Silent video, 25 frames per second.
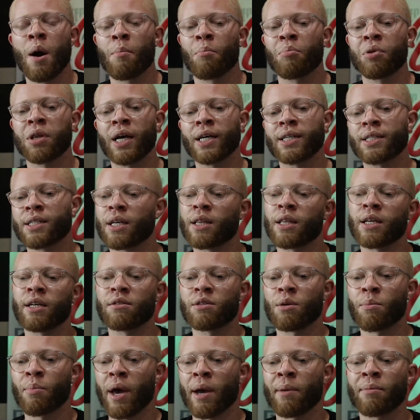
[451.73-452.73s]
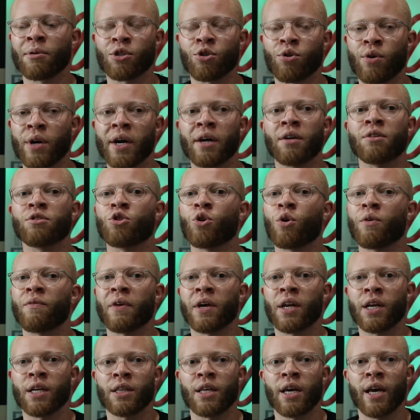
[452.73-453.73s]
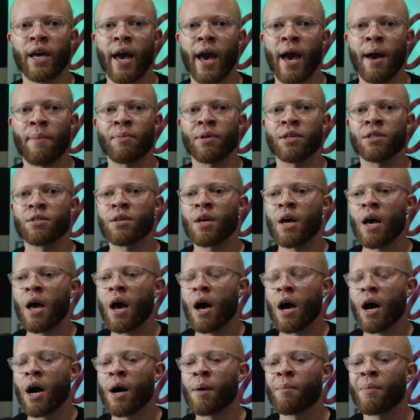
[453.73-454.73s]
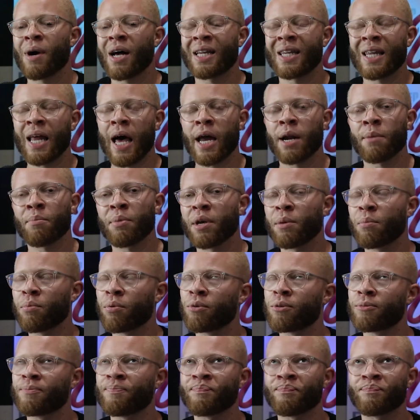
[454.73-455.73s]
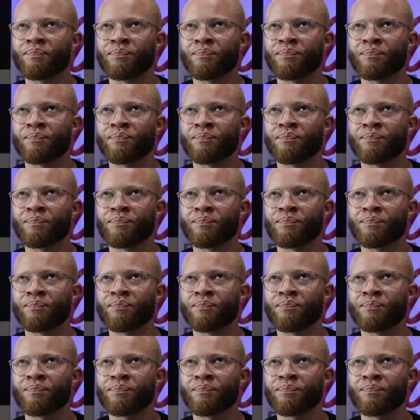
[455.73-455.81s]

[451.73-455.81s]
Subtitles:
Plus, it leaves a paper trail, so if anything happens, a lot of people,